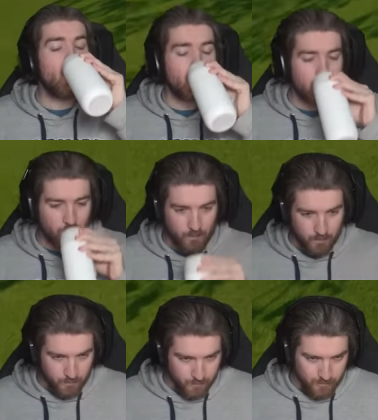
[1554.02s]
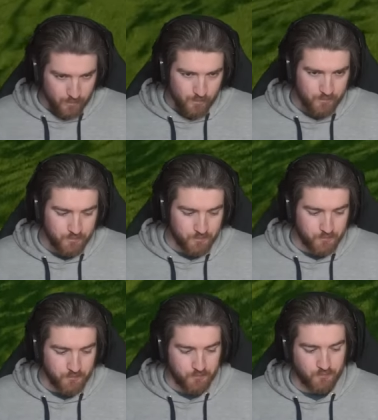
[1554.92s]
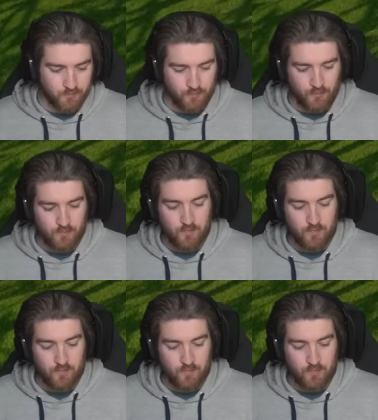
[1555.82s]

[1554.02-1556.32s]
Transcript: (silence)